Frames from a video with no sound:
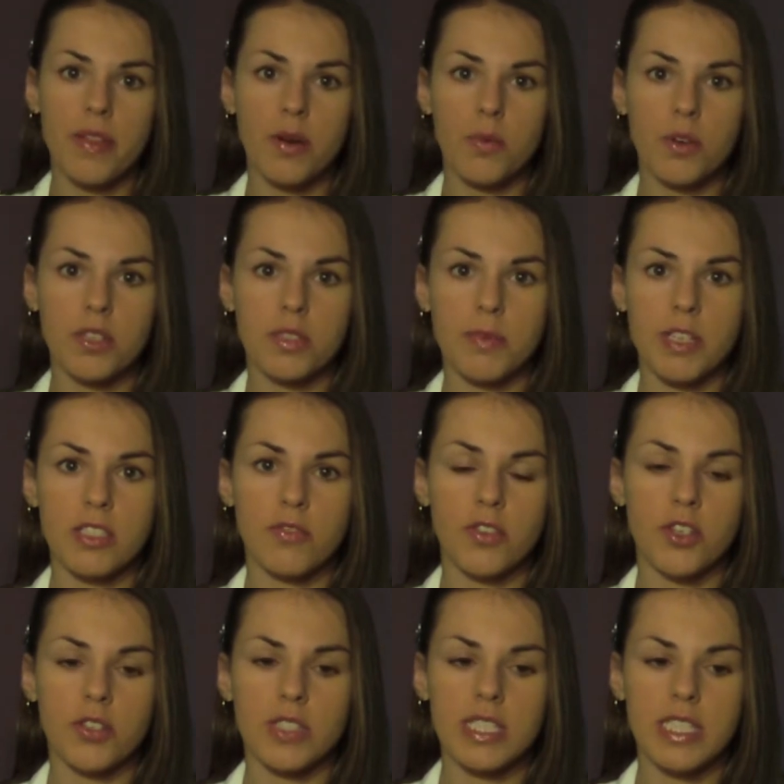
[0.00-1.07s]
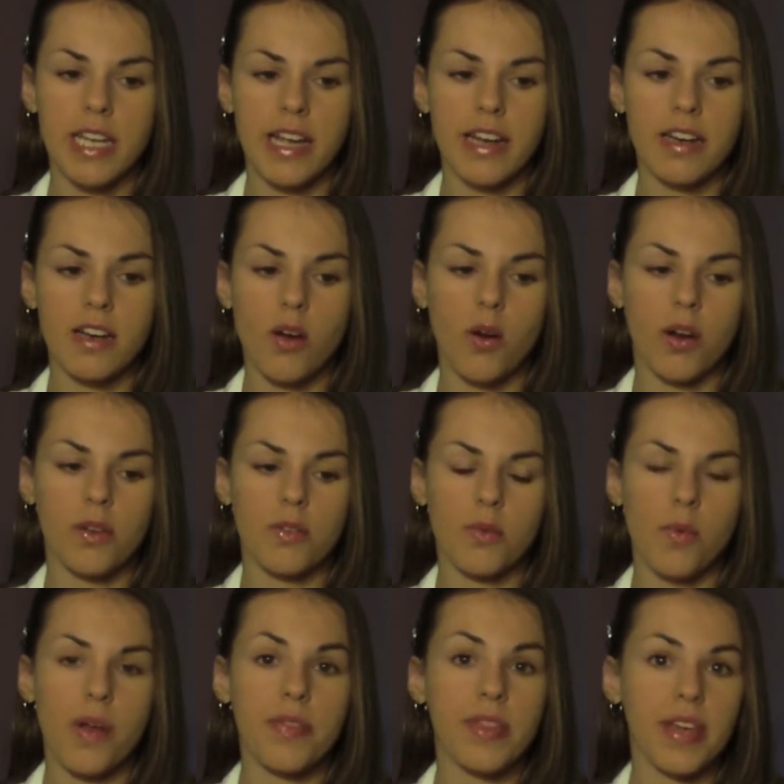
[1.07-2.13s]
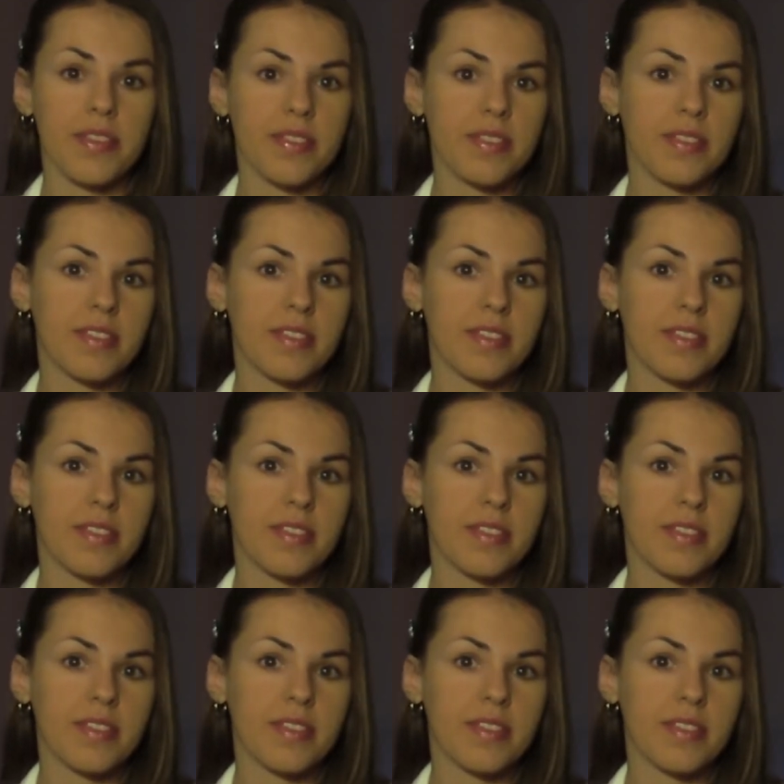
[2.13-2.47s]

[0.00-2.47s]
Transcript: that works best for your skin, or the one that